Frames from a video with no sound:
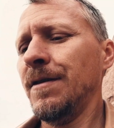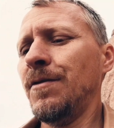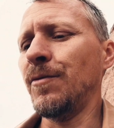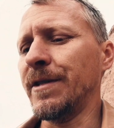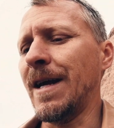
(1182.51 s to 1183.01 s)

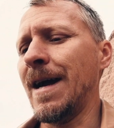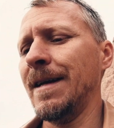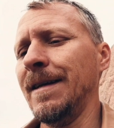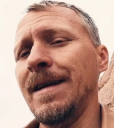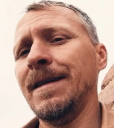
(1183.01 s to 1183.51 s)
who
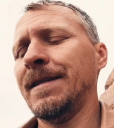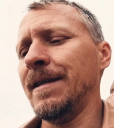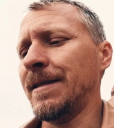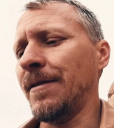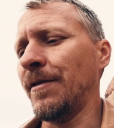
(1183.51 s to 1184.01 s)
resigned in
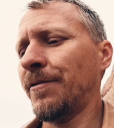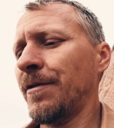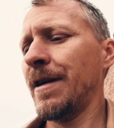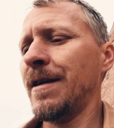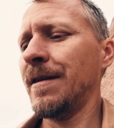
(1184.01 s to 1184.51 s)

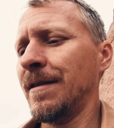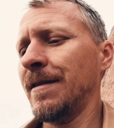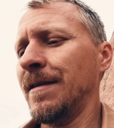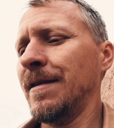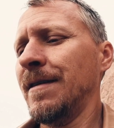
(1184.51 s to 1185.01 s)
1873
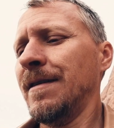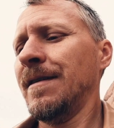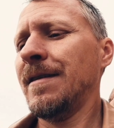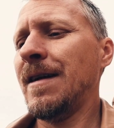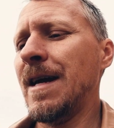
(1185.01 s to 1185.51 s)

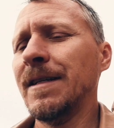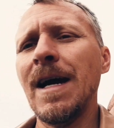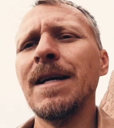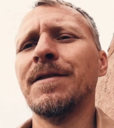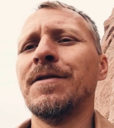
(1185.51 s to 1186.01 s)
and
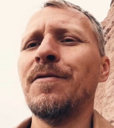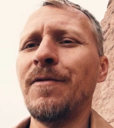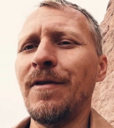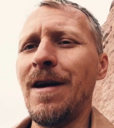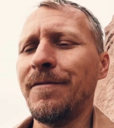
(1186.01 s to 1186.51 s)
died soon
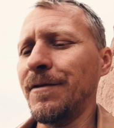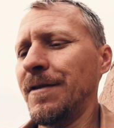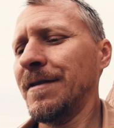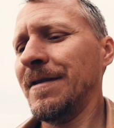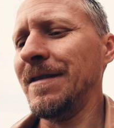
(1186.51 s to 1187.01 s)

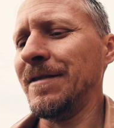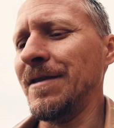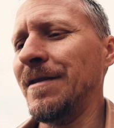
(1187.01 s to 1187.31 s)
thereafter. And